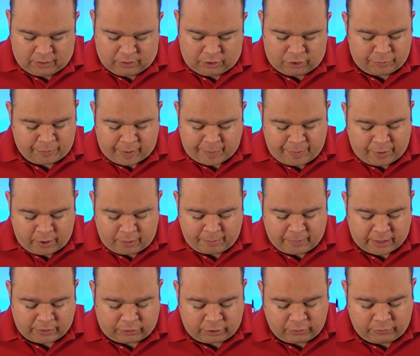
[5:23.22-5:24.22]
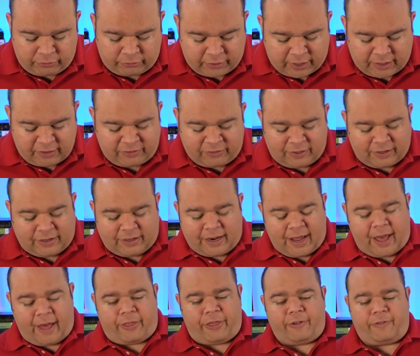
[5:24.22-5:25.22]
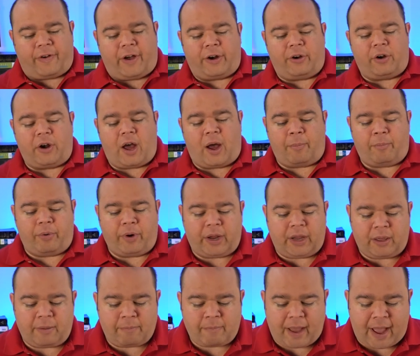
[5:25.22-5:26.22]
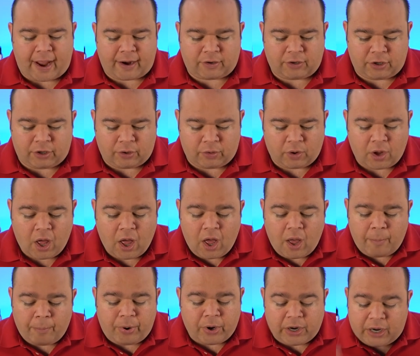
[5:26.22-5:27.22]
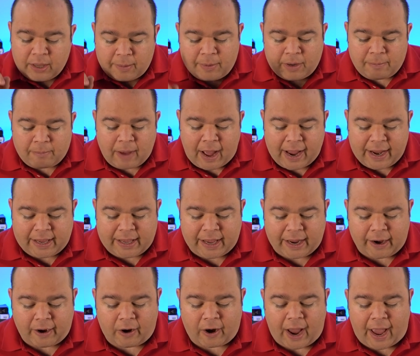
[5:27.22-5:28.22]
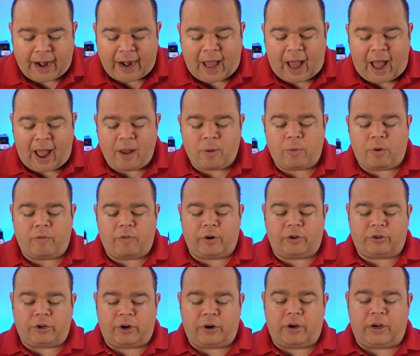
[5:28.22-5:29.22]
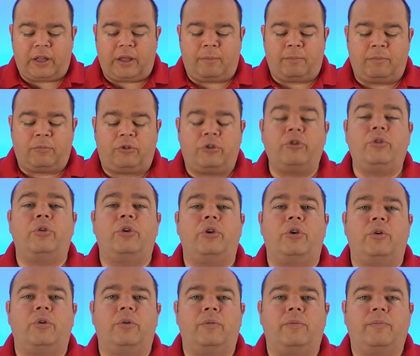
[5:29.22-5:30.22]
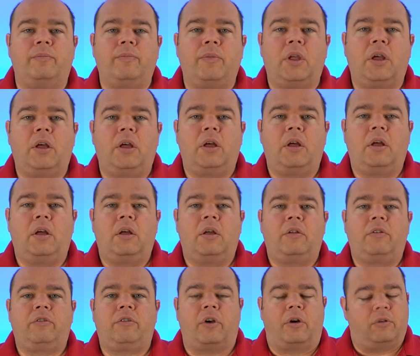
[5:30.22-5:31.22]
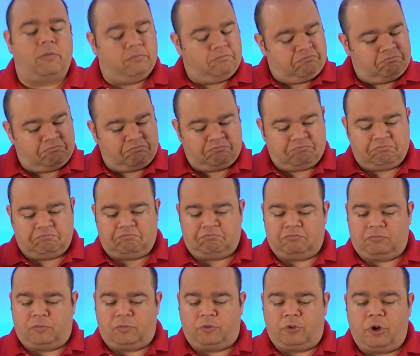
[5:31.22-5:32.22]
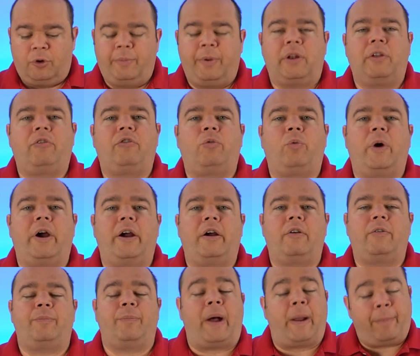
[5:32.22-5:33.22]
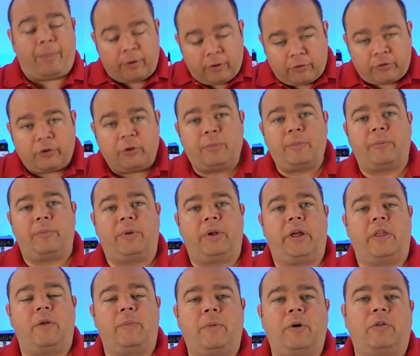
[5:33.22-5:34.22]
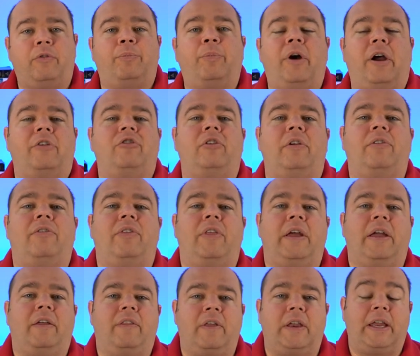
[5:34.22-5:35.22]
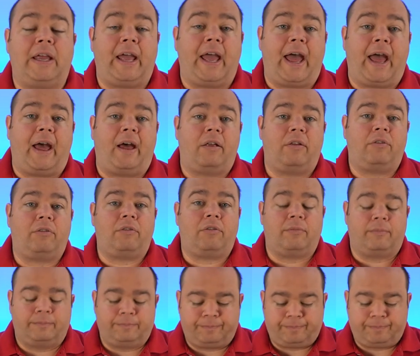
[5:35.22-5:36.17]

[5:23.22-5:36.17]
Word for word: You may put my two sons to death if I do not bring him back to you. Put him in my care, and I will return him to you. So Reuben swears by presumably the most precious thing that he has.